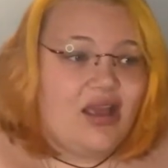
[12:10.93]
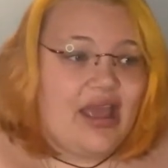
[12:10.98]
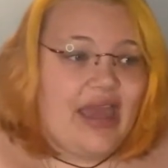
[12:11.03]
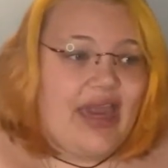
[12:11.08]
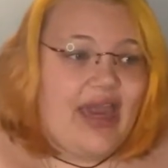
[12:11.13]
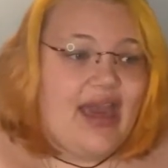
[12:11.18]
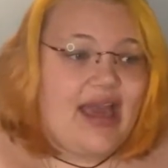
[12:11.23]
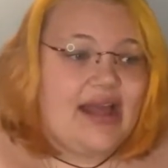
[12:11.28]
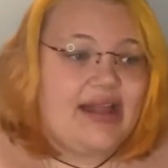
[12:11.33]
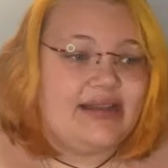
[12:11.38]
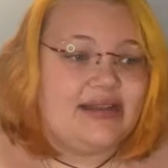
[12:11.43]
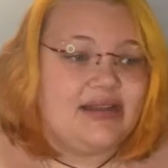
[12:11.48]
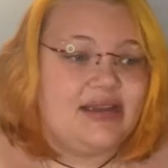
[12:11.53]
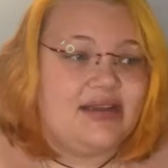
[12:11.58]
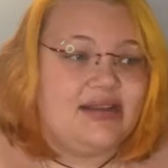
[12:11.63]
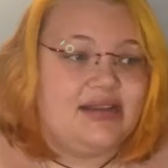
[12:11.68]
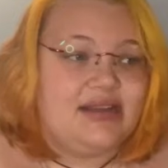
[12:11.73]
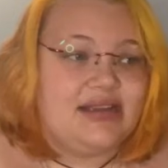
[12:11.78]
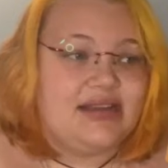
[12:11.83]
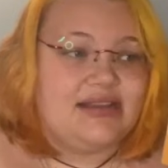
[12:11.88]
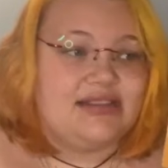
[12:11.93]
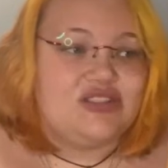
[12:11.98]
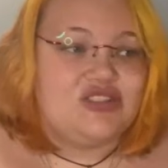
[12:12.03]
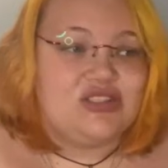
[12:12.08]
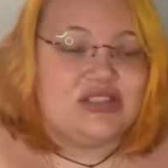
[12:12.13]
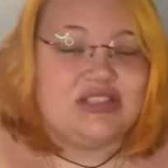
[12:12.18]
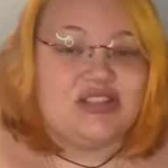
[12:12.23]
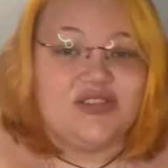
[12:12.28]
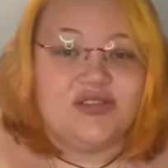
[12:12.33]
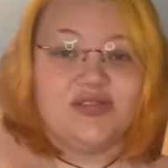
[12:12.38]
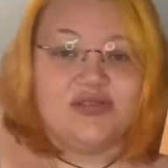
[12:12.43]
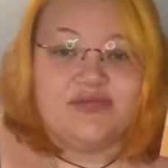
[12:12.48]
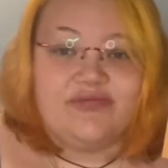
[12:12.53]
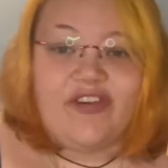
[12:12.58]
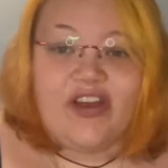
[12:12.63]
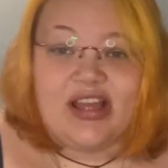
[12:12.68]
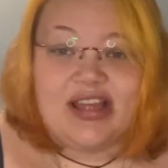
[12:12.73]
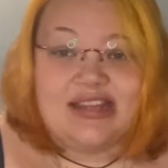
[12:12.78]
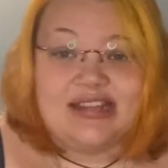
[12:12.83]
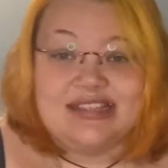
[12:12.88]
And Nick is just her
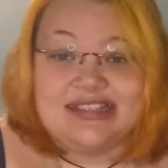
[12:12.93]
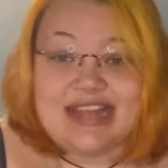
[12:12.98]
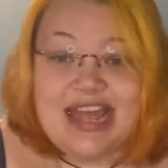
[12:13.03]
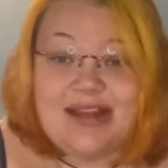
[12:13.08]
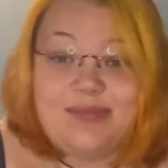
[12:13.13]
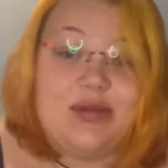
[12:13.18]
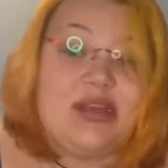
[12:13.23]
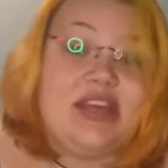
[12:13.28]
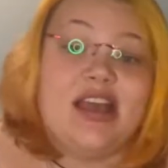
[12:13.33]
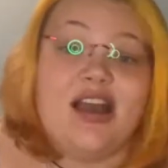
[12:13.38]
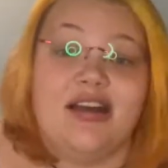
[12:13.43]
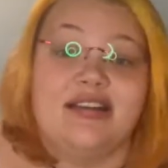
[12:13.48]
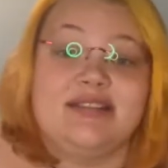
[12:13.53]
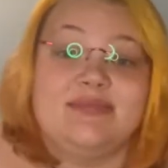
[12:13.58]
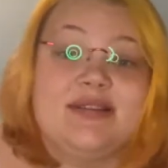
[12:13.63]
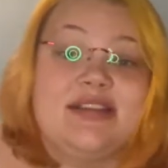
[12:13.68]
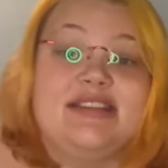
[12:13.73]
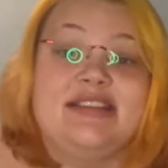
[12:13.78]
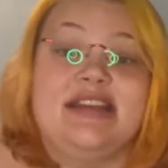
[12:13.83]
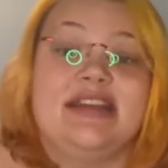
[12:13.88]
fucking deadbeat husband.